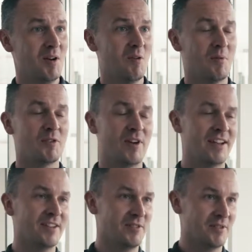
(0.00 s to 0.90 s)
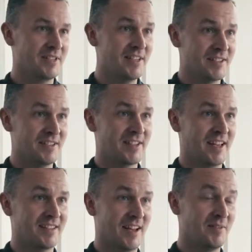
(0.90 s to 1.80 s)
What we're trying to do is teach these
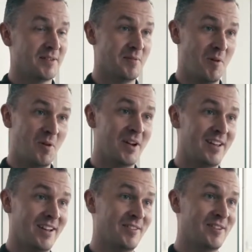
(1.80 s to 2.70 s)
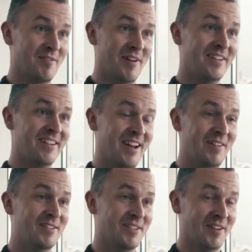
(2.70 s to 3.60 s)
kids how to walk, how to run,
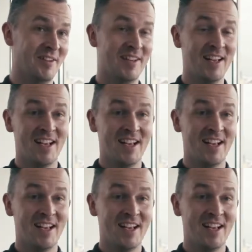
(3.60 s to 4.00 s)
how to